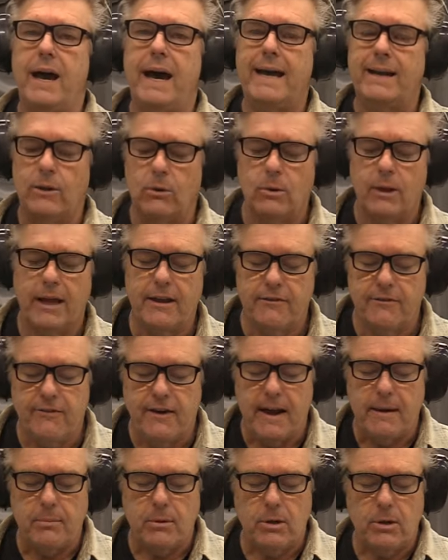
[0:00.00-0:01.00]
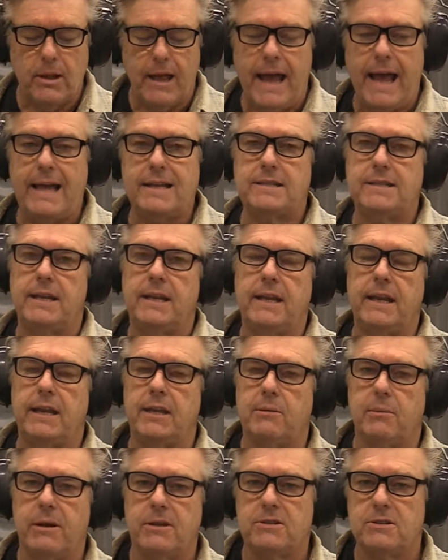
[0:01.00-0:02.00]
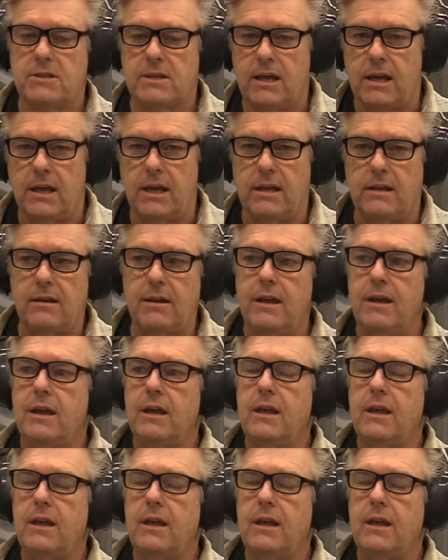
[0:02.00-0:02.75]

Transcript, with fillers: I don't like fiberglass getting into my skin.